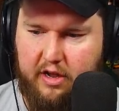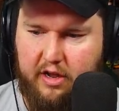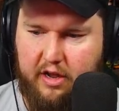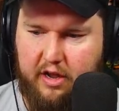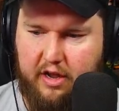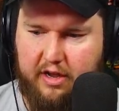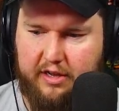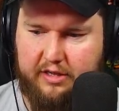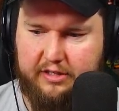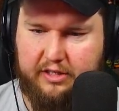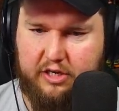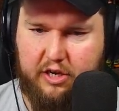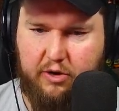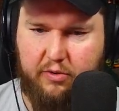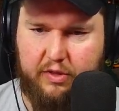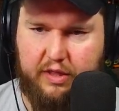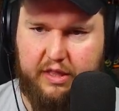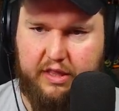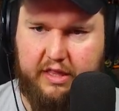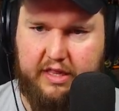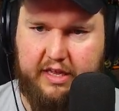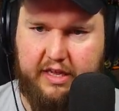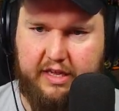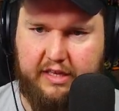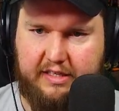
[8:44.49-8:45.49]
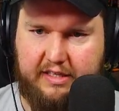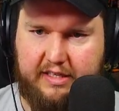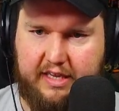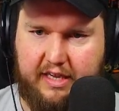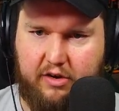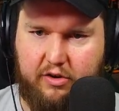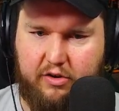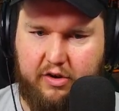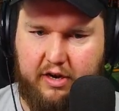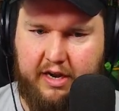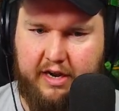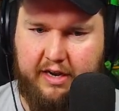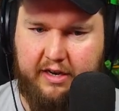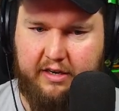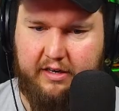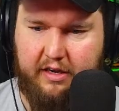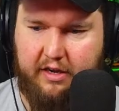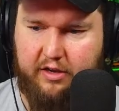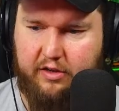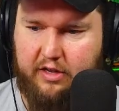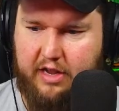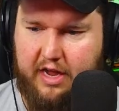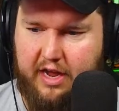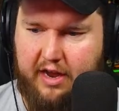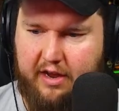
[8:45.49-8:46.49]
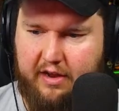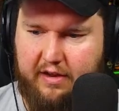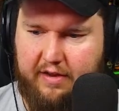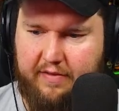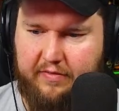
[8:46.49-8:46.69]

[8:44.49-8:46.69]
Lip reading: Let's go with this. That'll hit a lot,